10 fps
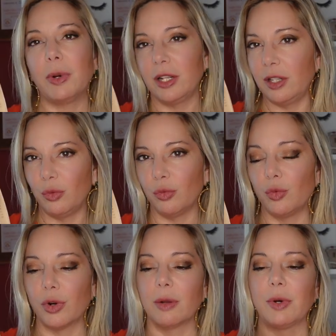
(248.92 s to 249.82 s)
but I didn't
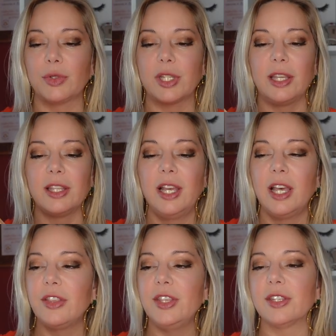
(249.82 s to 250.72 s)
wear them outside.
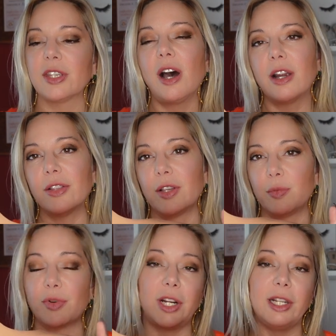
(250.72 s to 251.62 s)
These are the
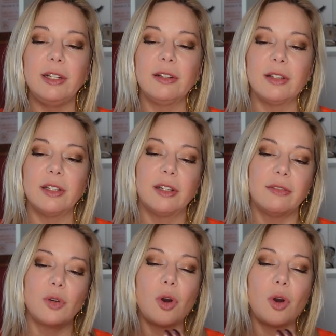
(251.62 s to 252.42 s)
praline uh,